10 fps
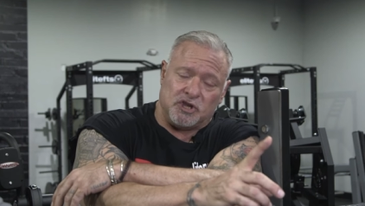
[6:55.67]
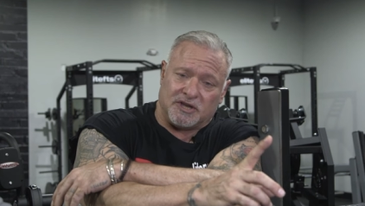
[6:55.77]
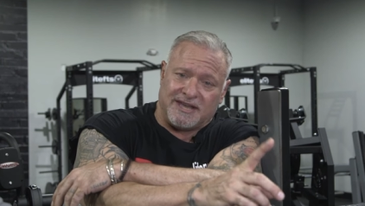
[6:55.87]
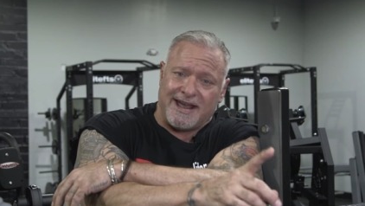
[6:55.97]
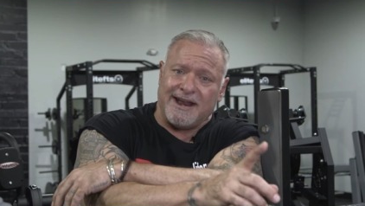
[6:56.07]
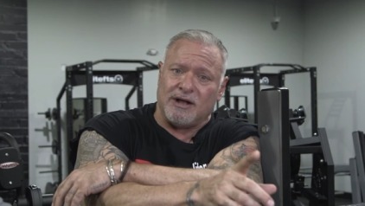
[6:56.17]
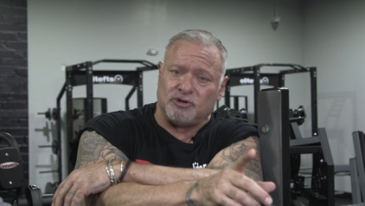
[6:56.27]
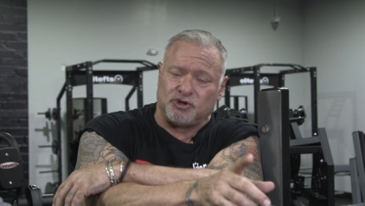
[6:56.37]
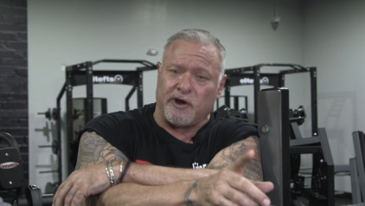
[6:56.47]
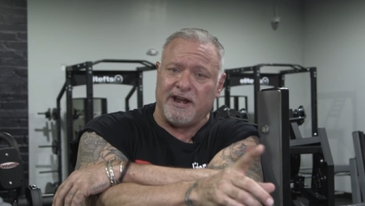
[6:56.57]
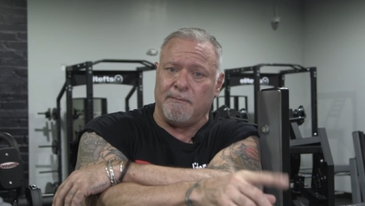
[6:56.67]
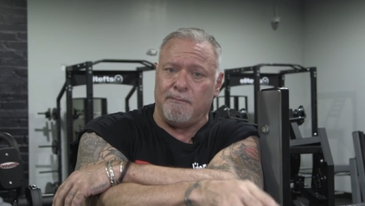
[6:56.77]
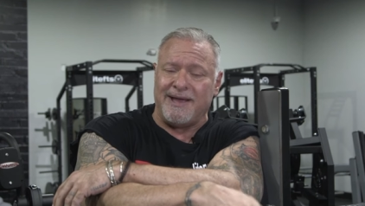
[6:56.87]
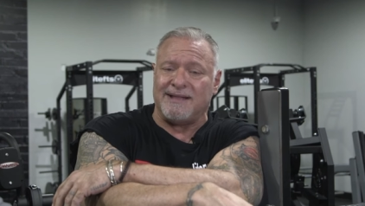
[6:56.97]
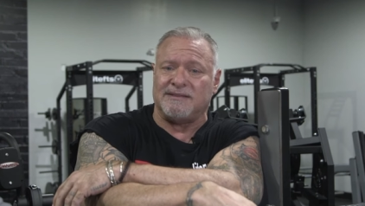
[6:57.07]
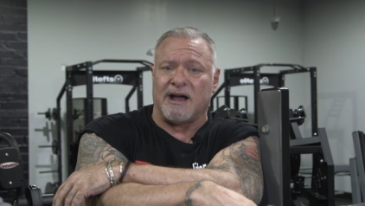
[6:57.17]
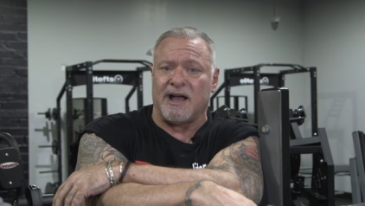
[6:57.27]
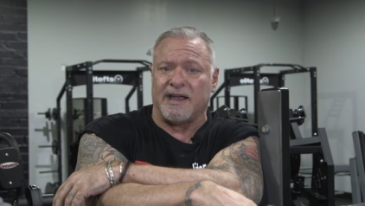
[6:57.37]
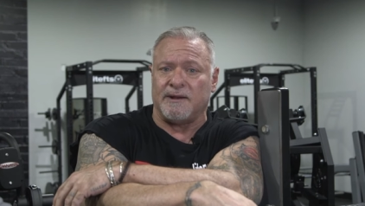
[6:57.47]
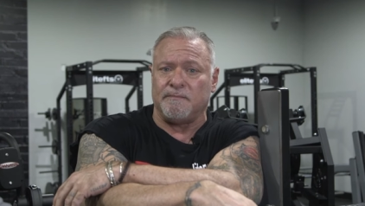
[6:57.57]
you can't outtrain a bad
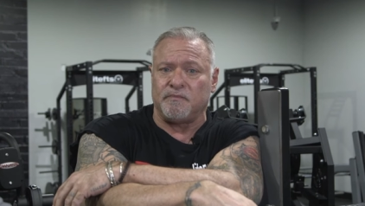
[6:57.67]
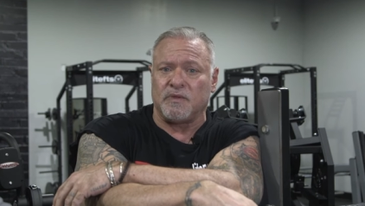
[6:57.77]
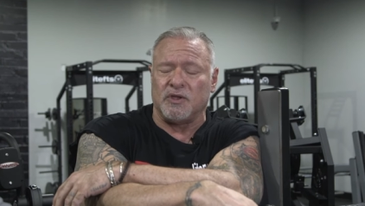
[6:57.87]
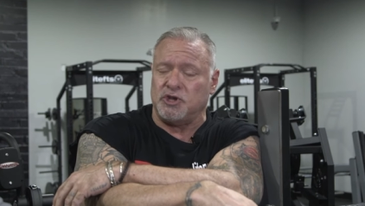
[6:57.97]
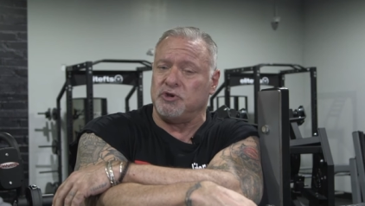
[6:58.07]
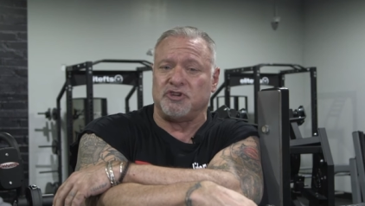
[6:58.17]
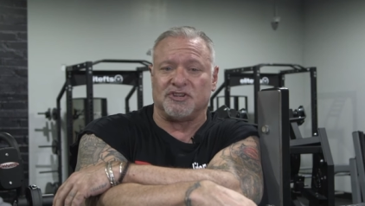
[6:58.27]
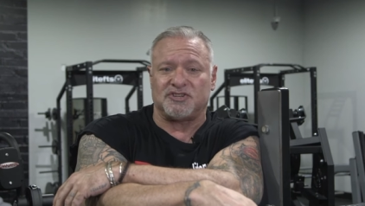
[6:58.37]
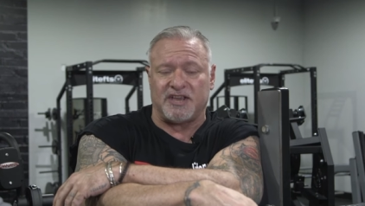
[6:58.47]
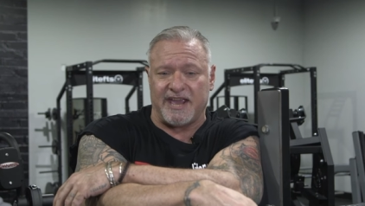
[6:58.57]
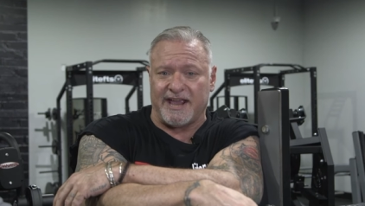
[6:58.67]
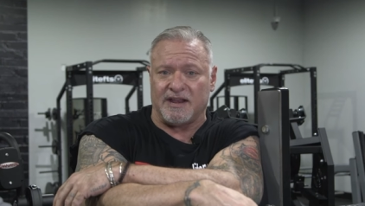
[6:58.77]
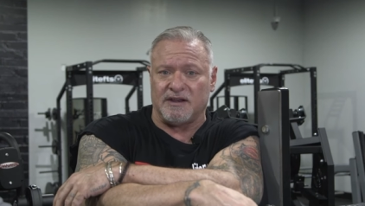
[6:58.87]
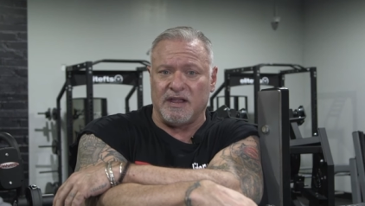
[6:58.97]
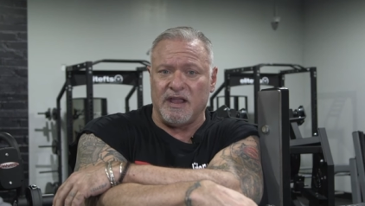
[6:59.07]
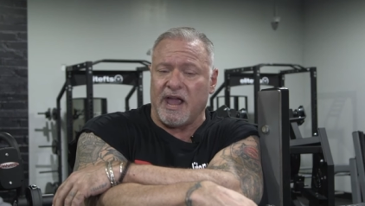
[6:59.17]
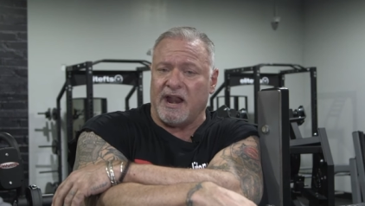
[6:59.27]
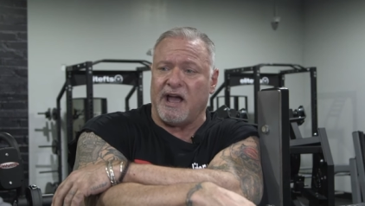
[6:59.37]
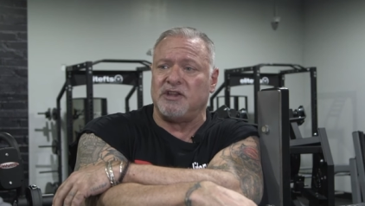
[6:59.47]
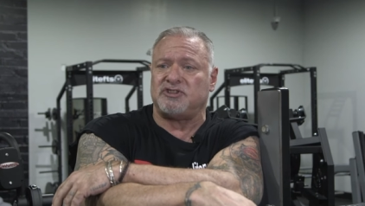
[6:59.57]
diet. You just can't.
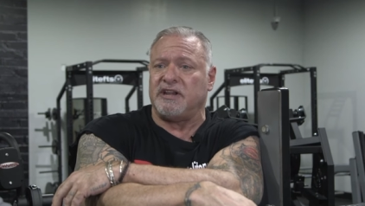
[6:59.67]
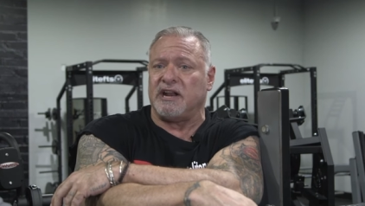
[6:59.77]
And I used to